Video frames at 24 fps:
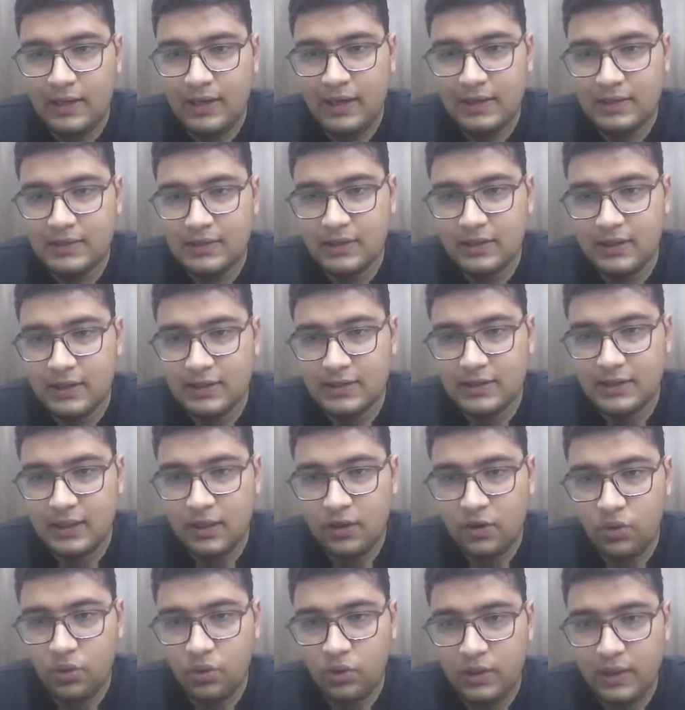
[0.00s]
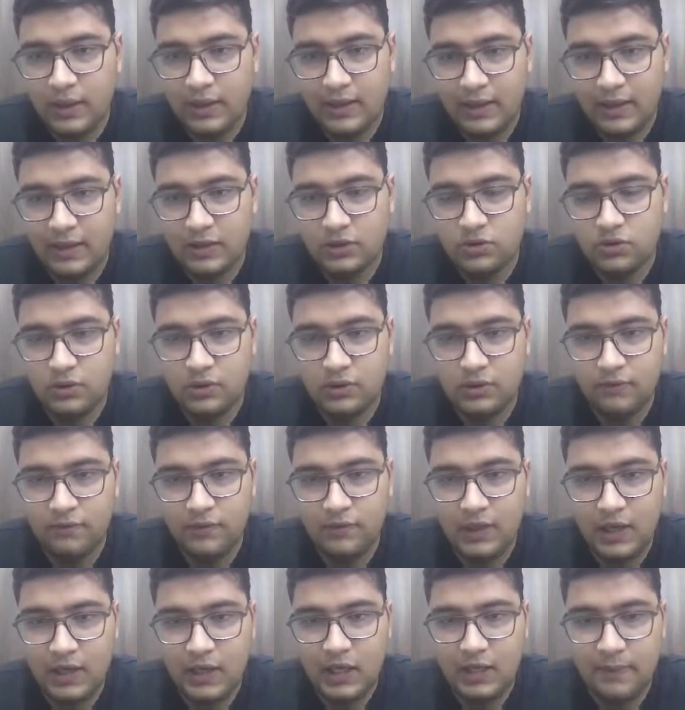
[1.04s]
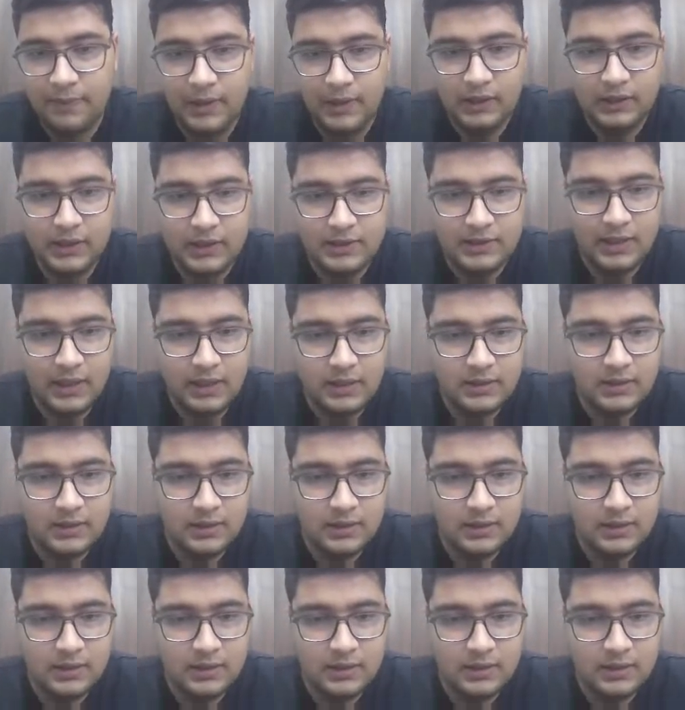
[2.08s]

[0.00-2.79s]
Let's say this is a root index, so we are keeping this as